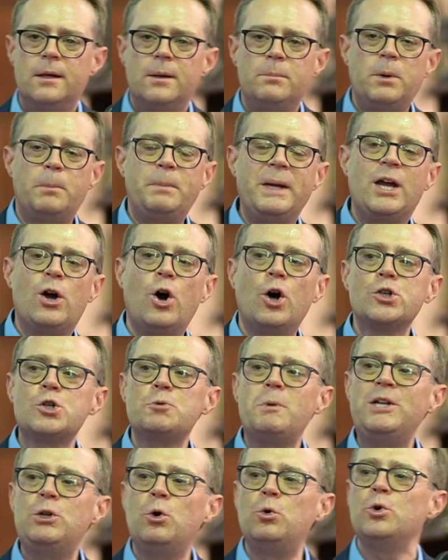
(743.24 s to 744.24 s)
But because
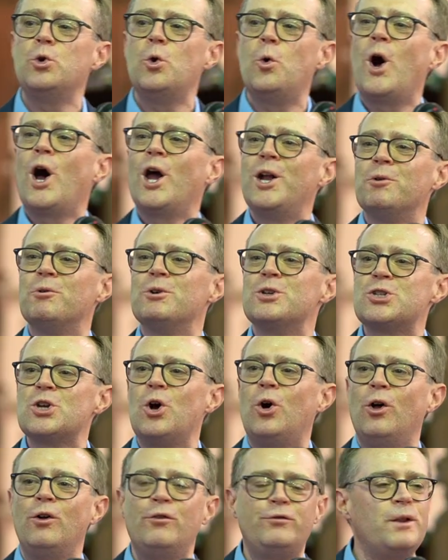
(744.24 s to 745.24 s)
we don't know how to
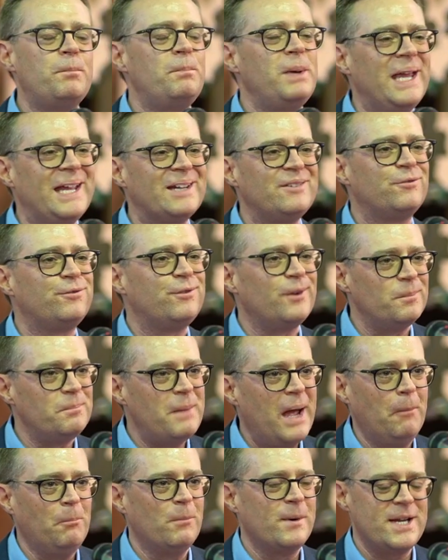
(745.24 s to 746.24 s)
resolve the painful
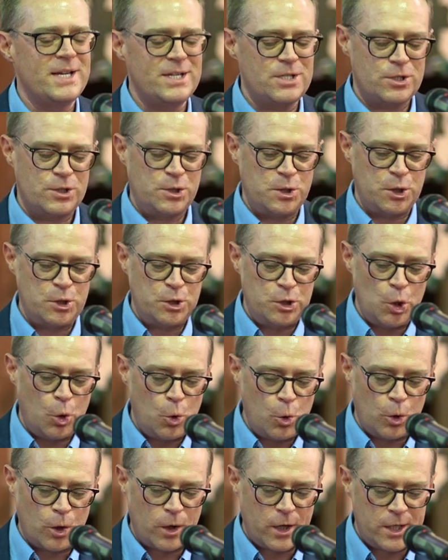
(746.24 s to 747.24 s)
memories, the
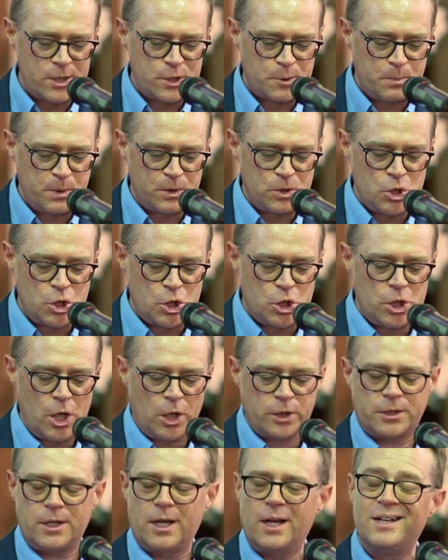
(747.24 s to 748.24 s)
door has been
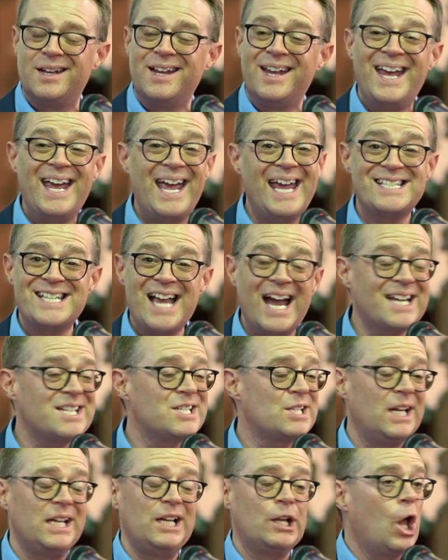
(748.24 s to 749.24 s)
shut and it's
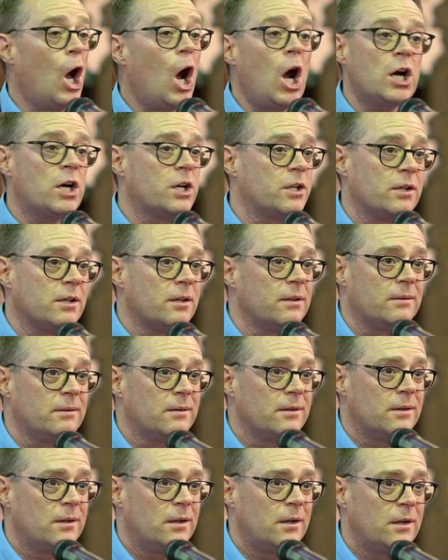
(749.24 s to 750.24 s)
actually
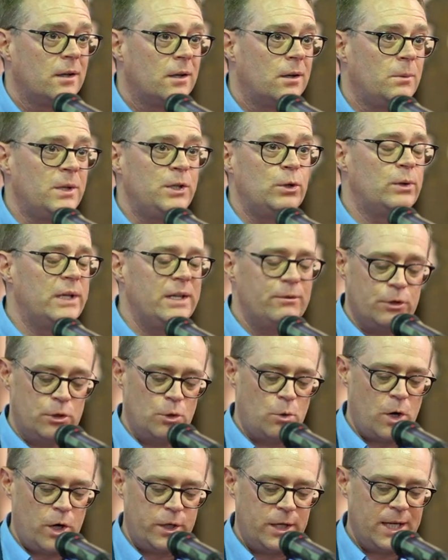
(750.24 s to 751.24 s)
locked. We don't even
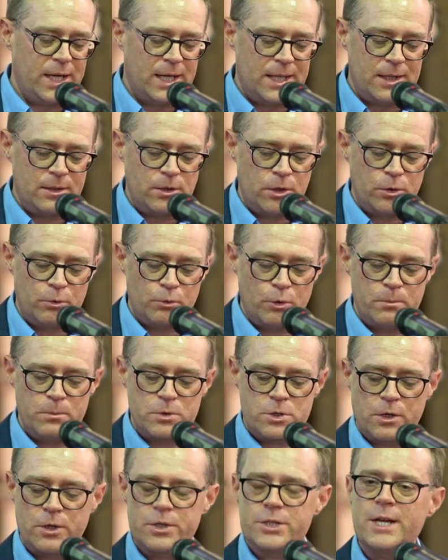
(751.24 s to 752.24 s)
know how to get into the
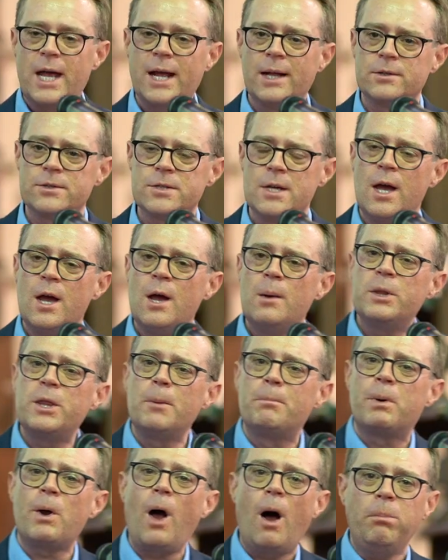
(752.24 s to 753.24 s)
rooms ourselves. But
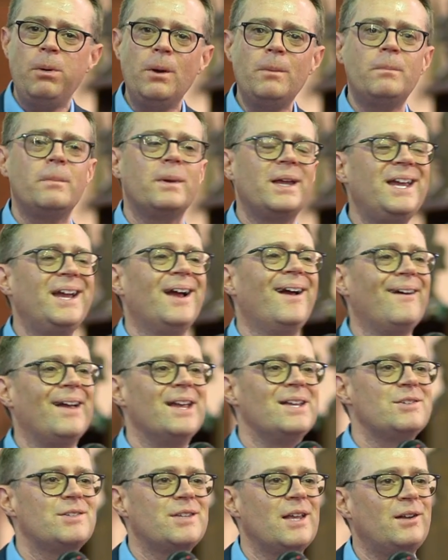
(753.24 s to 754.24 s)
the problem here
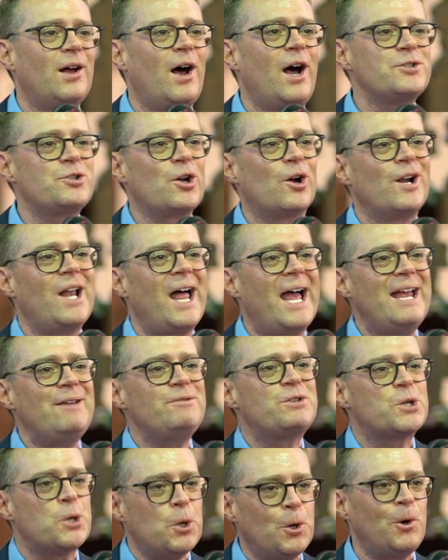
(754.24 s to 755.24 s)
is that as our
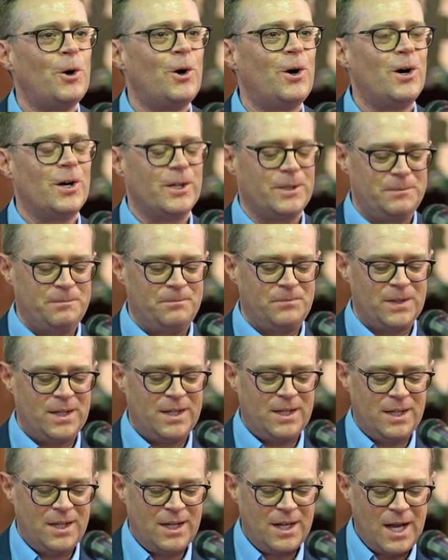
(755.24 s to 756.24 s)
lives go
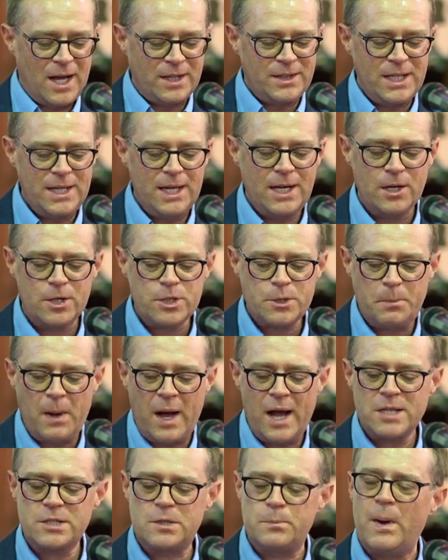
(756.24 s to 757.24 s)
on, and the years
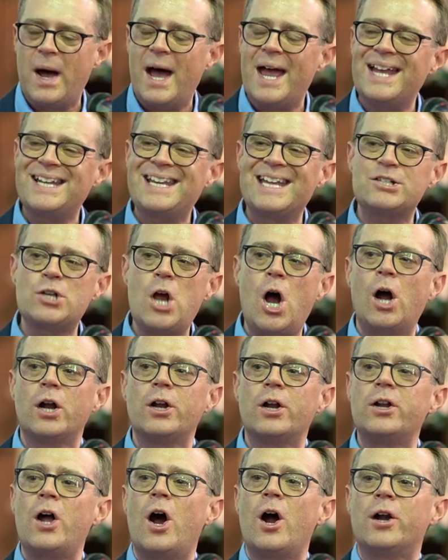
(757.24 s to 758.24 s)
pass by, it gets
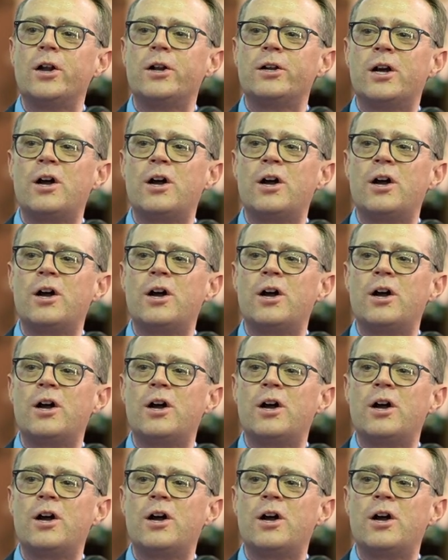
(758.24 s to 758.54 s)
harder and harder to